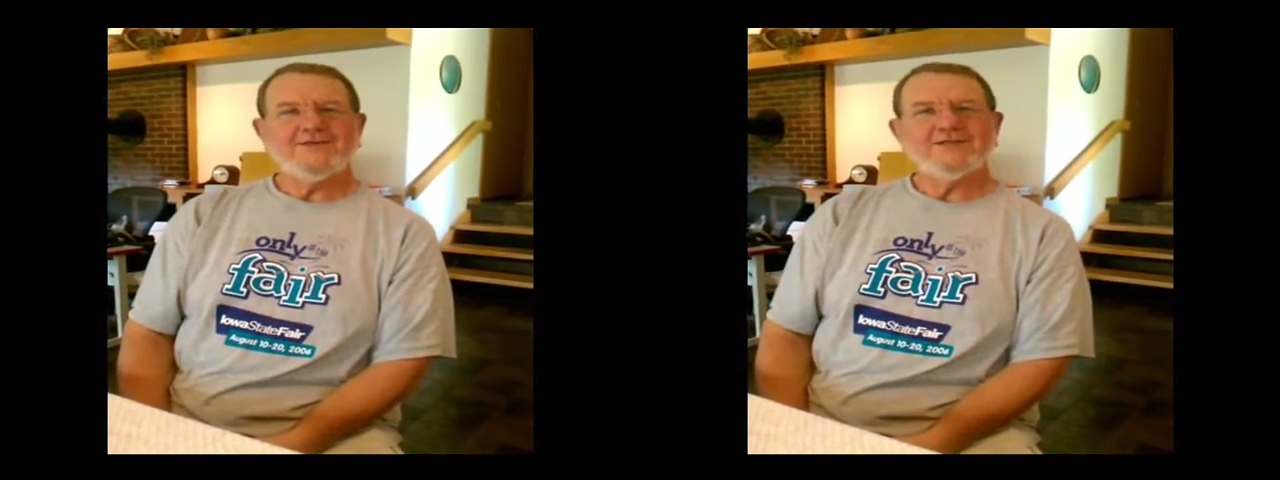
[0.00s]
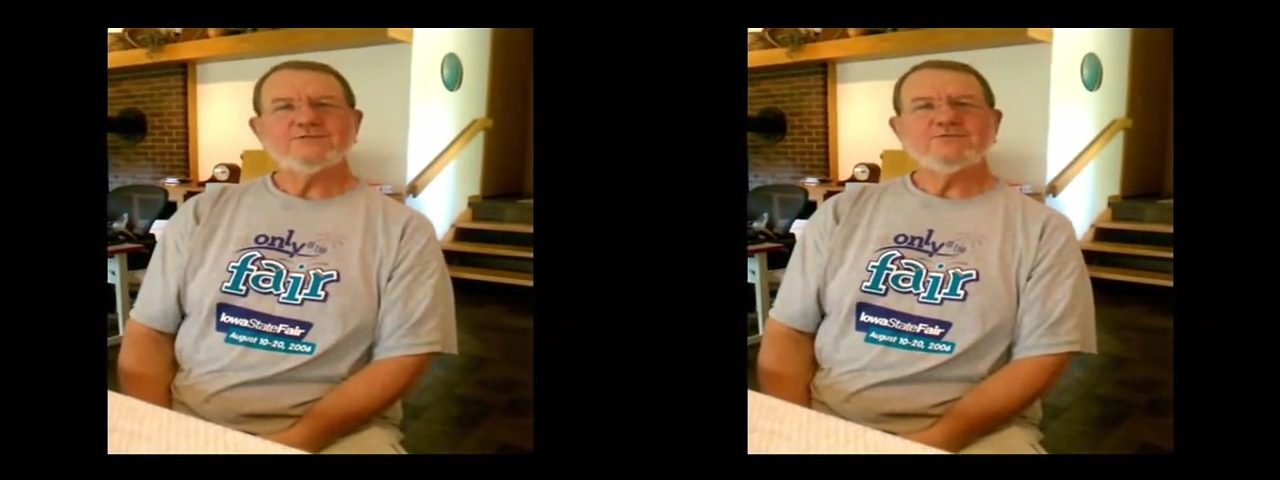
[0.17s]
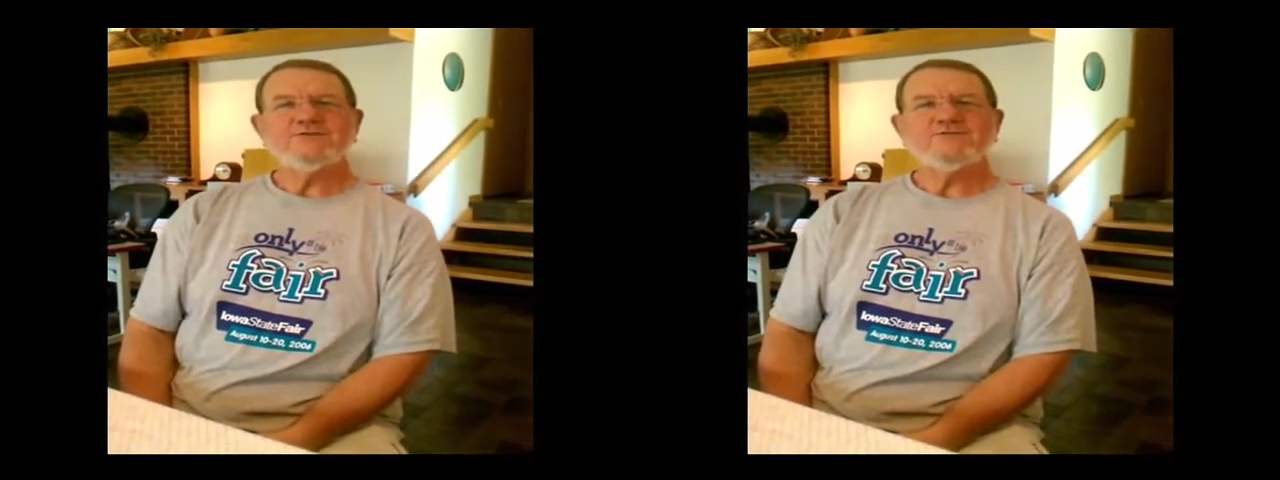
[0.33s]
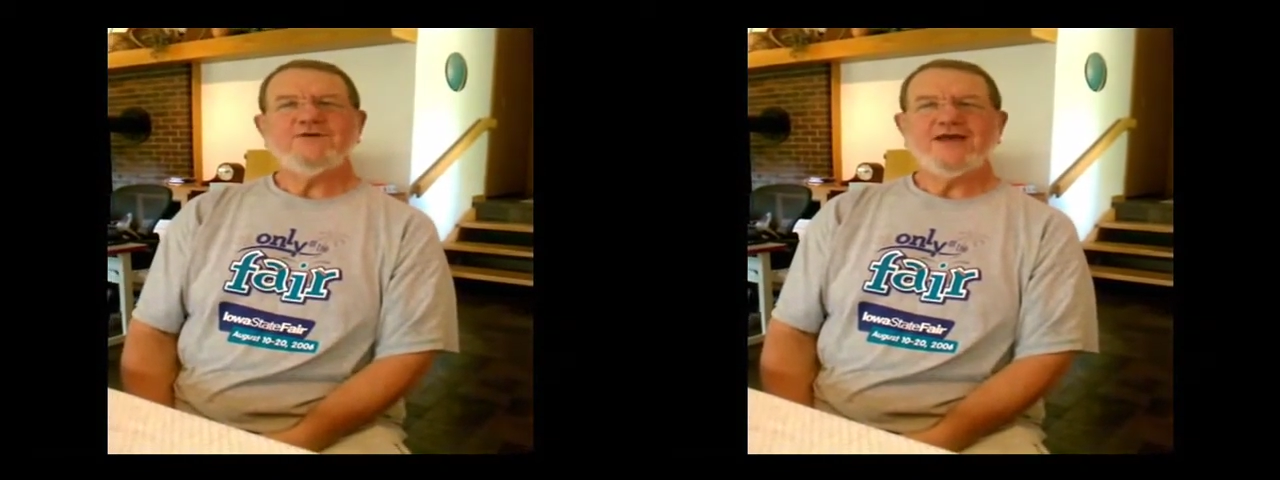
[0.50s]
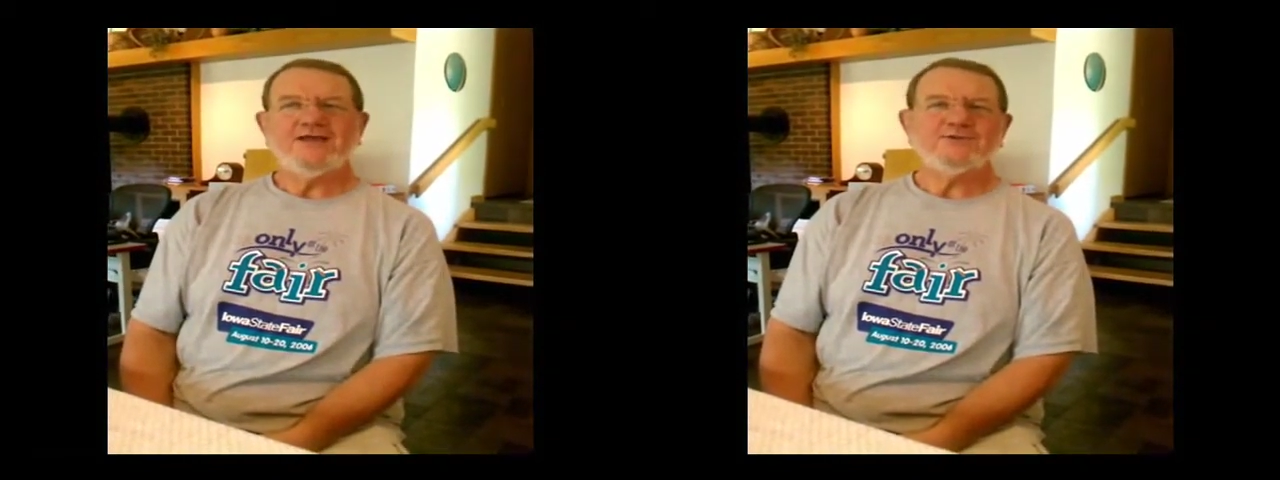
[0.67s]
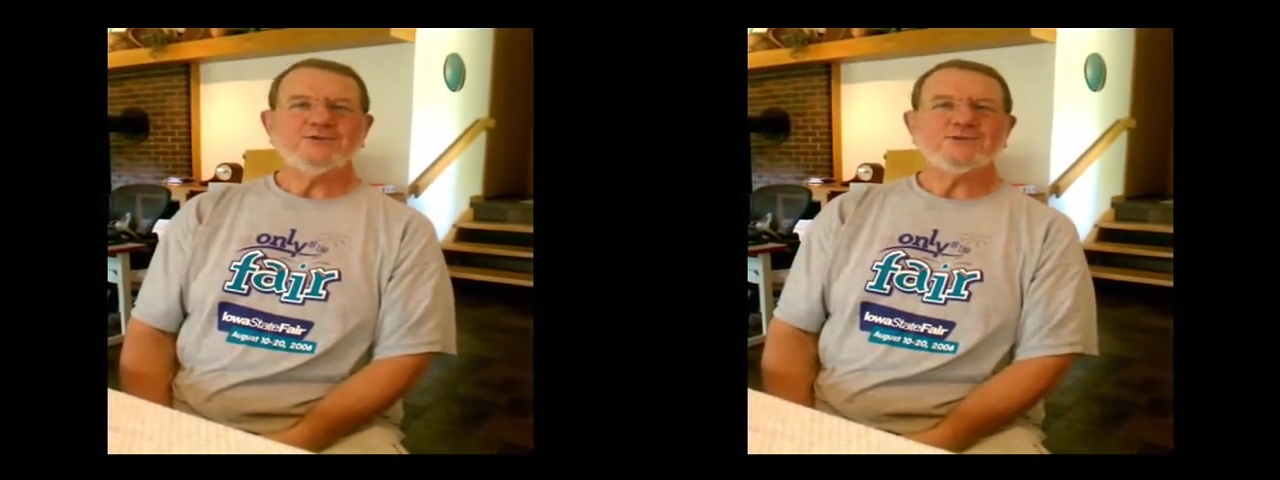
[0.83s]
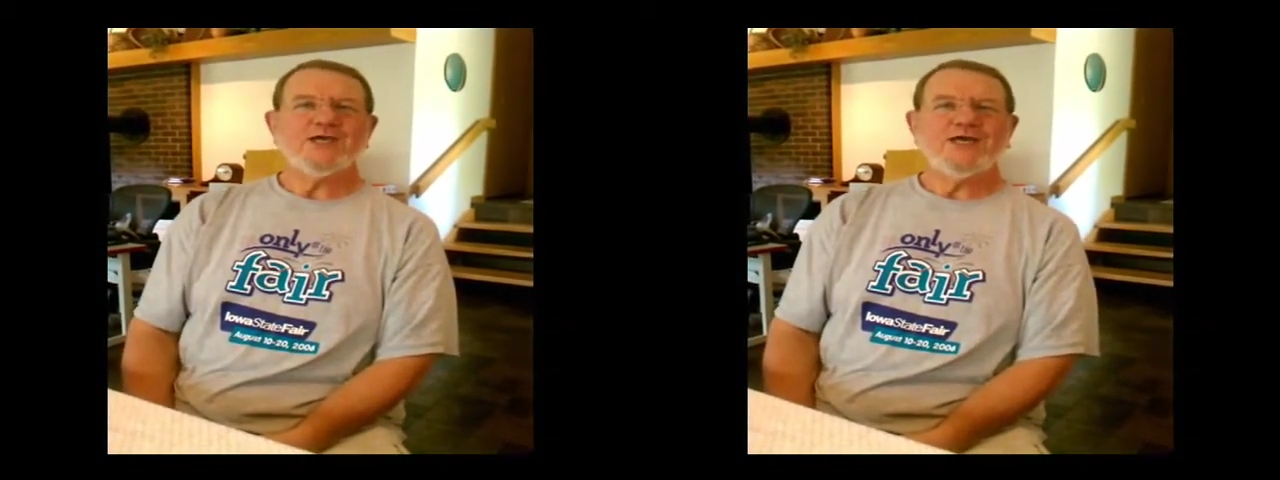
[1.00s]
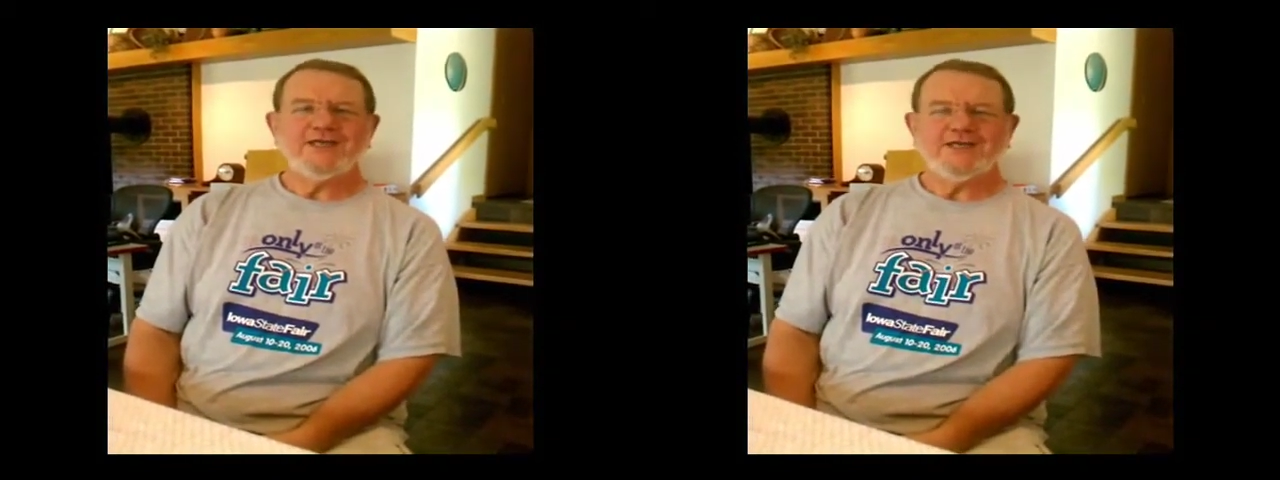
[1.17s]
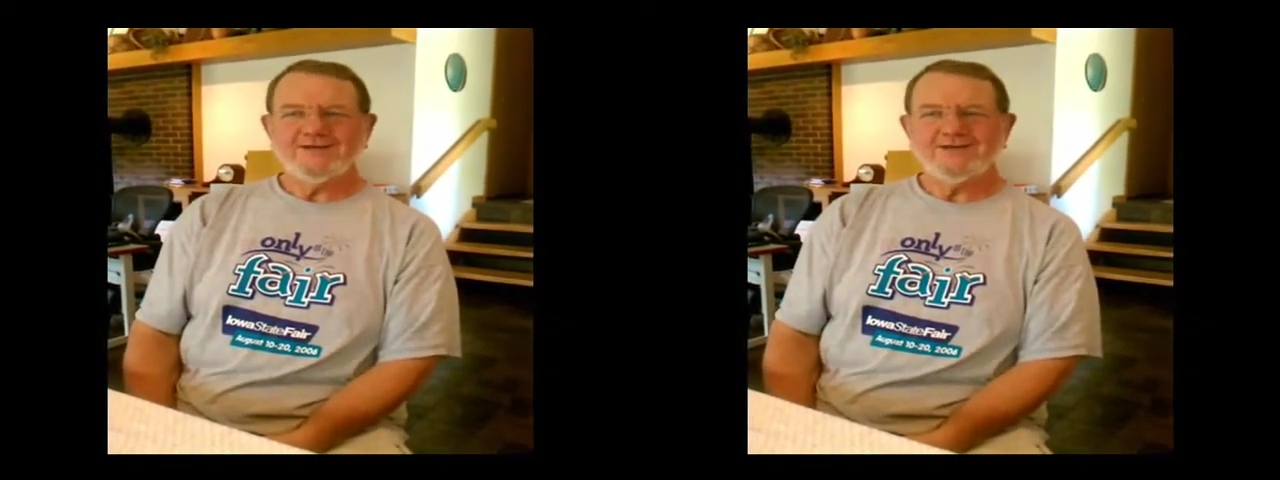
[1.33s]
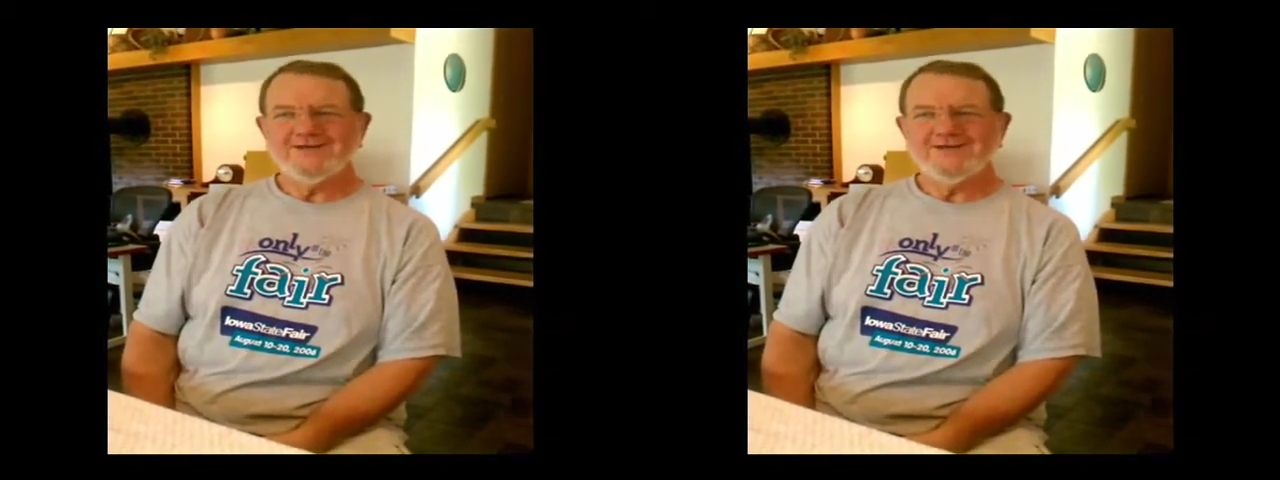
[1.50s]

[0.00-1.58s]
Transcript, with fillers: this was vinyl siding.